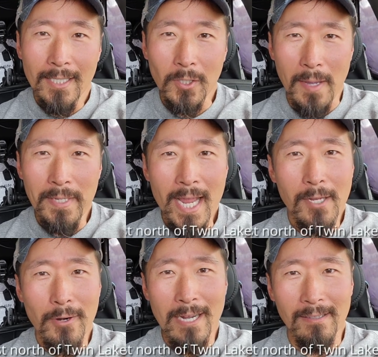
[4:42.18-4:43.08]
So I've been
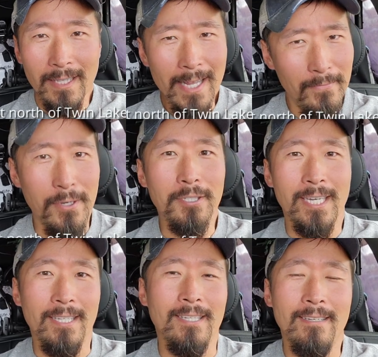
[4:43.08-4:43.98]
hanging around Leadville
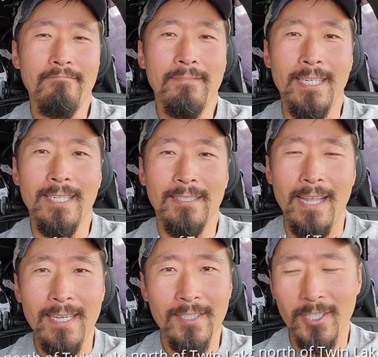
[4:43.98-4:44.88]
lately, and
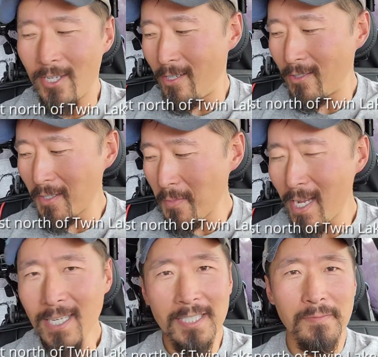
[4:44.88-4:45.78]
last year
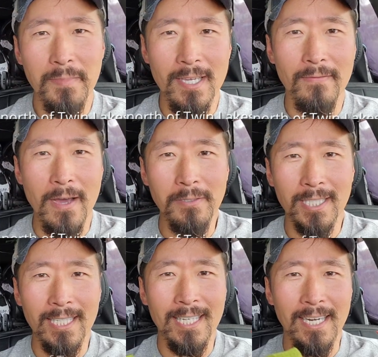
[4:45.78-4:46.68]
someone asked me if I was
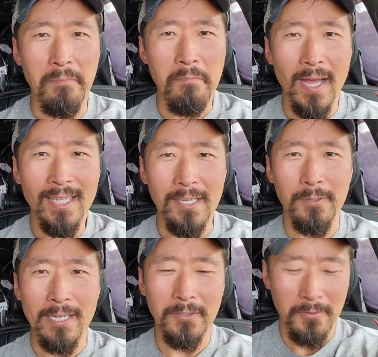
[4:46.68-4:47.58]
going to get a melee
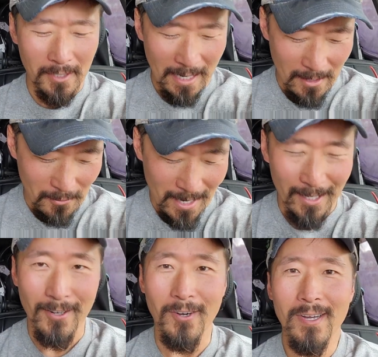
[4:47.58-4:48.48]
when I was going to
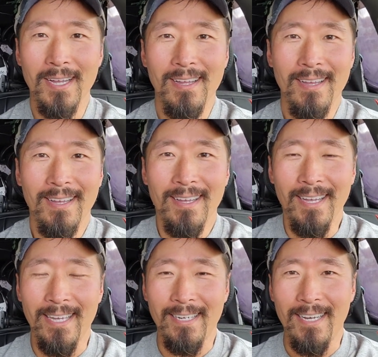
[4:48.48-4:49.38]
Colorado,
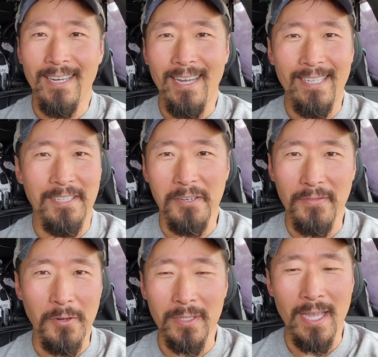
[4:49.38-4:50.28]
and uh, I didn't
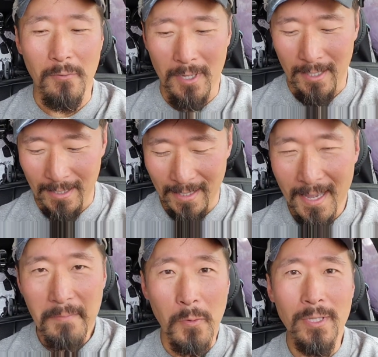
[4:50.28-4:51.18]
even know what that was.
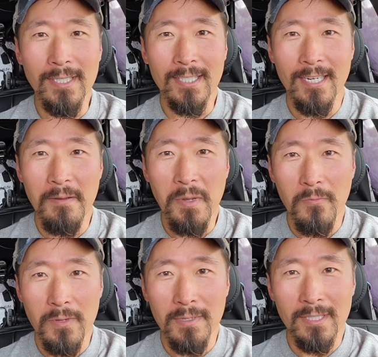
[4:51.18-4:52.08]
But we looked it up
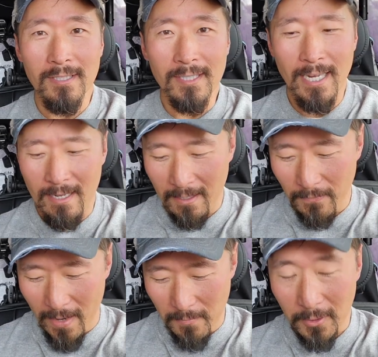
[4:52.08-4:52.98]
and we've been looking at it, and the
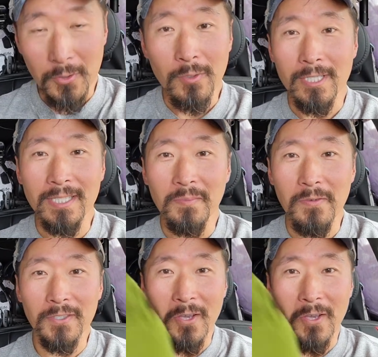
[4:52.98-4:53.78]
fiber is really smooth.